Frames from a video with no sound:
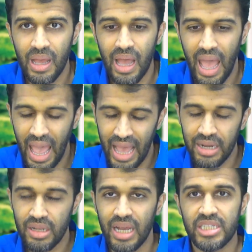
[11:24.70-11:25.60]

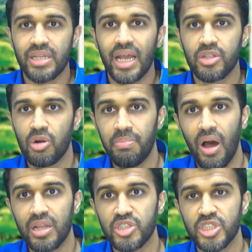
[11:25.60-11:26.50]
Analyze
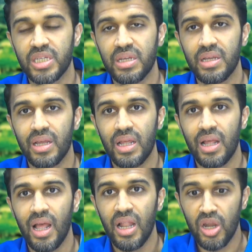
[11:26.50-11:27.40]
anthropology.
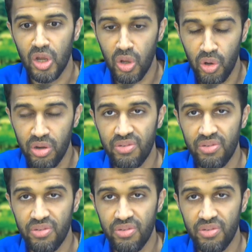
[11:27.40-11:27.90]
Learn